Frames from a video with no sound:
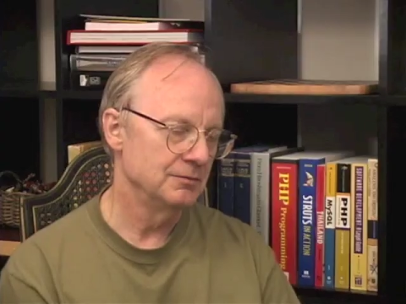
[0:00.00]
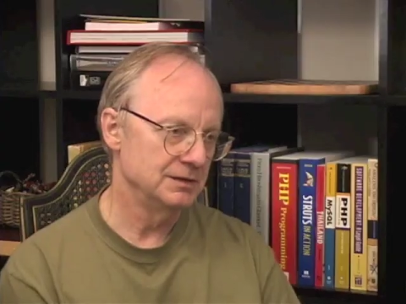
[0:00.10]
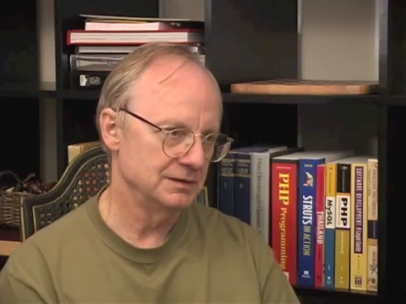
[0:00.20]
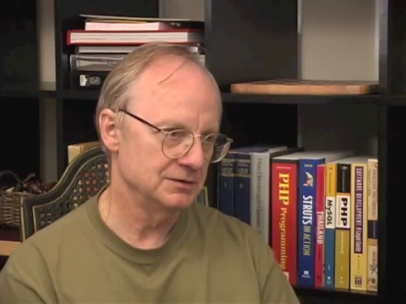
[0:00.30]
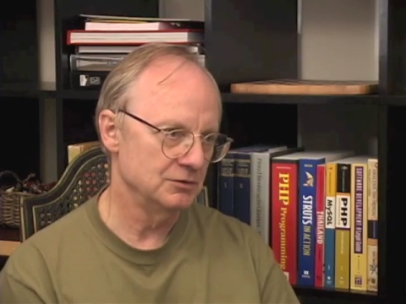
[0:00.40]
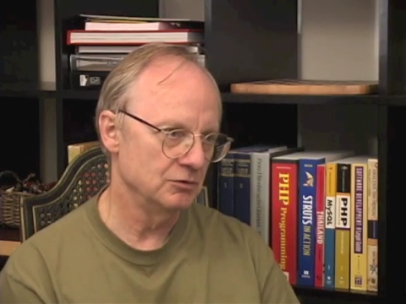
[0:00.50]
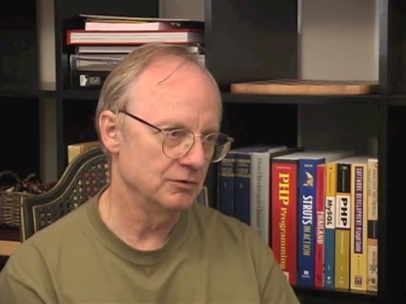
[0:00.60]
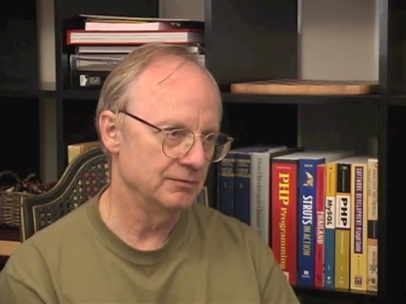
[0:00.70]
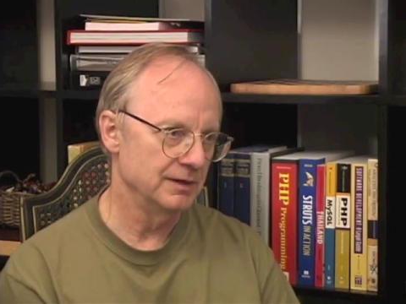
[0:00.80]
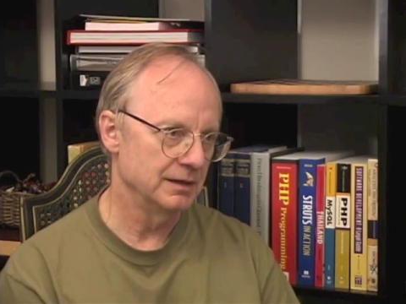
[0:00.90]
Witness
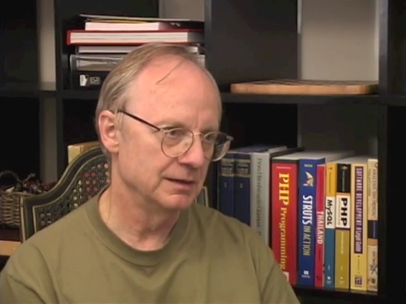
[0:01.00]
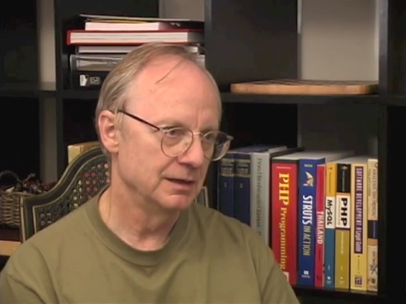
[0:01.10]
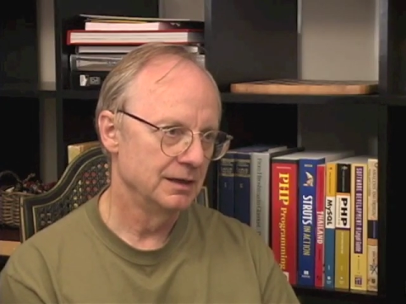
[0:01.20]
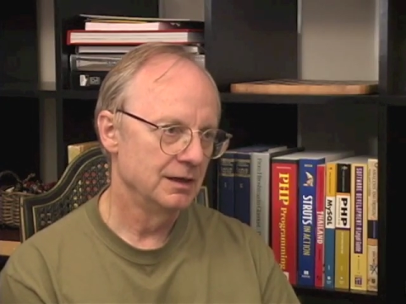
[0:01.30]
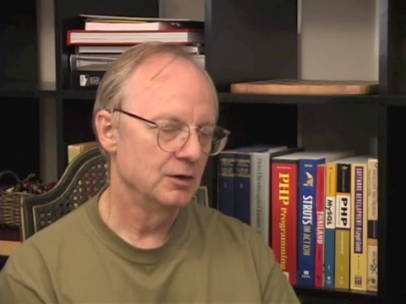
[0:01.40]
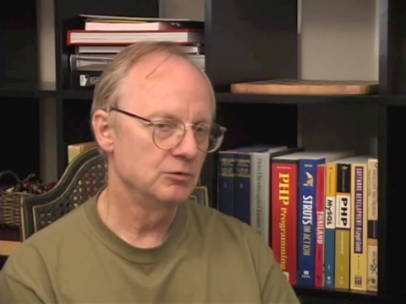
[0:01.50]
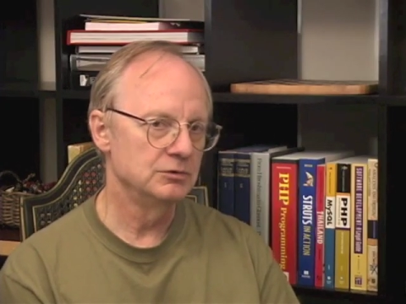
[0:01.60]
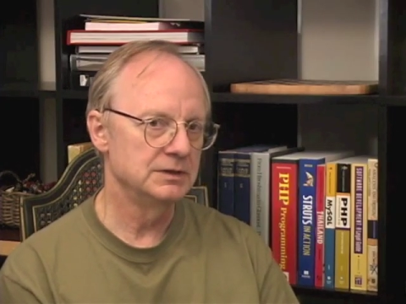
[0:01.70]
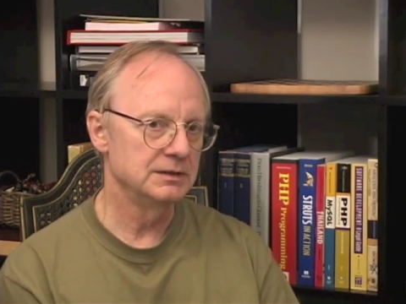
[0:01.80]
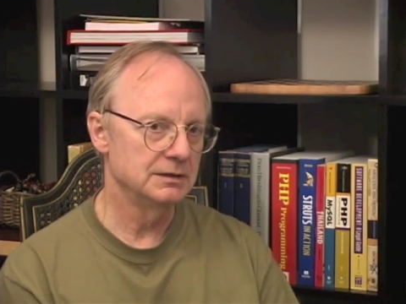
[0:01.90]
Jehovah, who
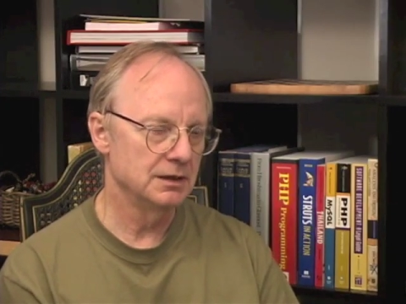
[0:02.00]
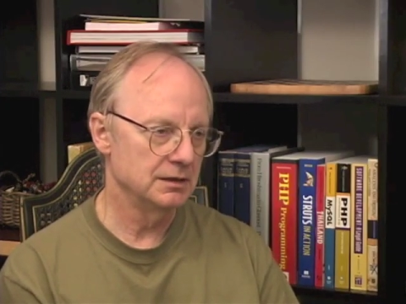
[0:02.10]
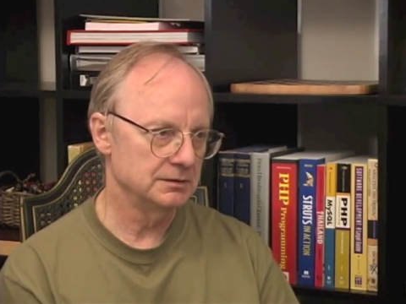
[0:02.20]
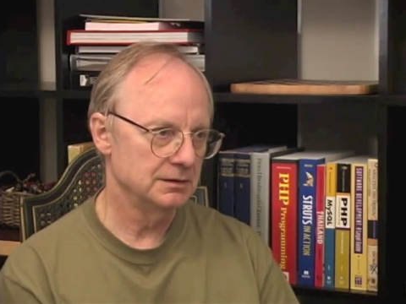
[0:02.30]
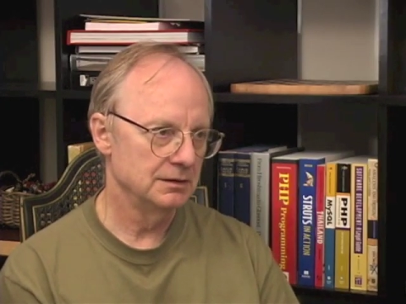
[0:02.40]
did not